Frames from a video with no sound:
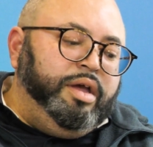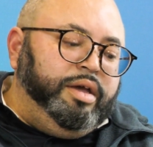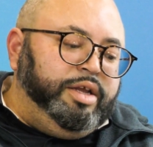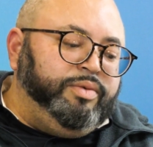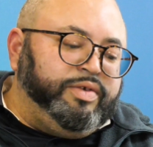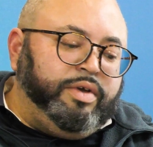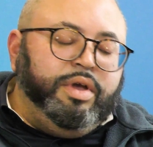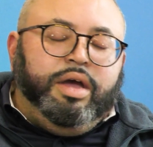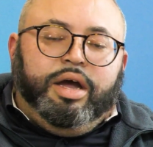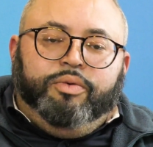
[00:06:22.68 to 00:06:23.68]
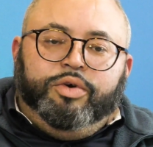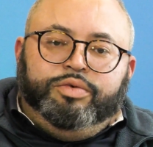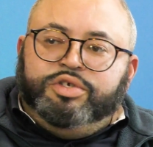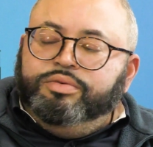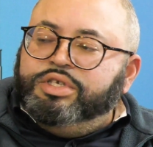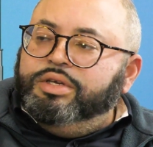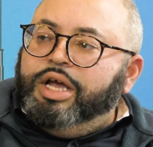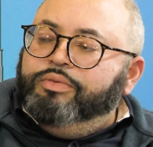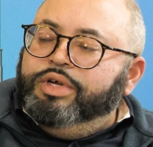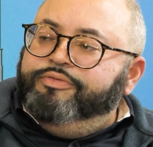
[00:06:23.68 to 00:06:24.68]
And that's what I said.
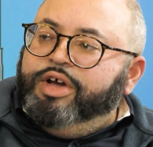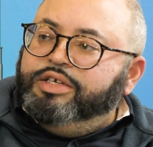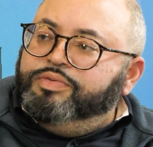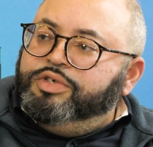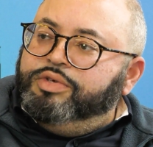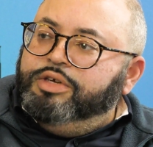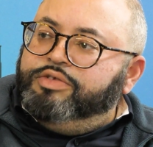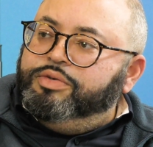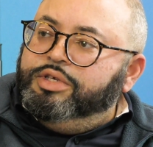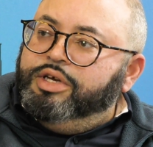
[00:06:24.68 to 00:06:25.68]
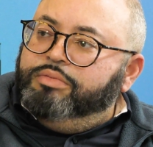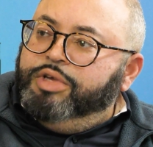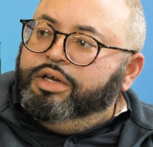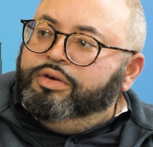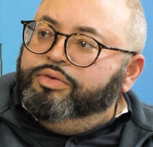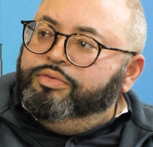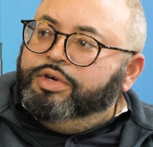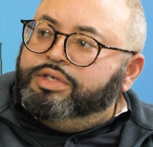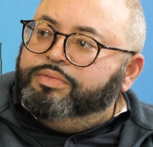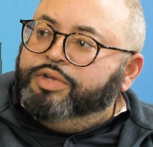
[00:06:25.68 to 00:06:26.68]
What advice would you give to a young man who
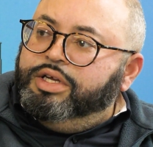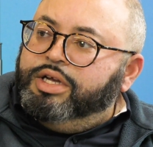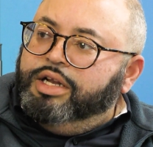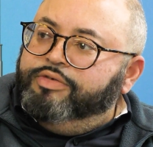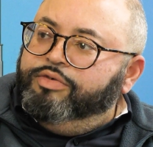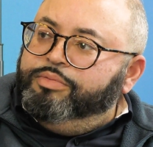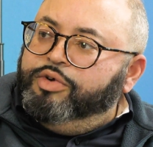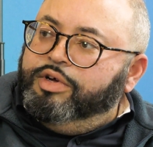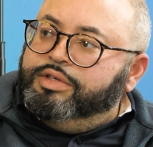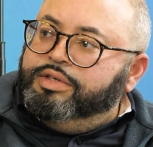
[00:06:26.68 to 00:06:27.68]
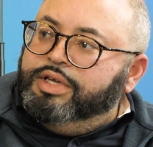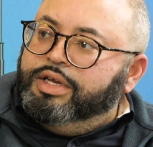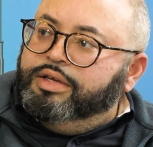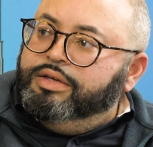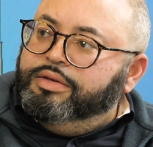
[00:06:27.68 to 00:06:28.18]
wants to play college football today?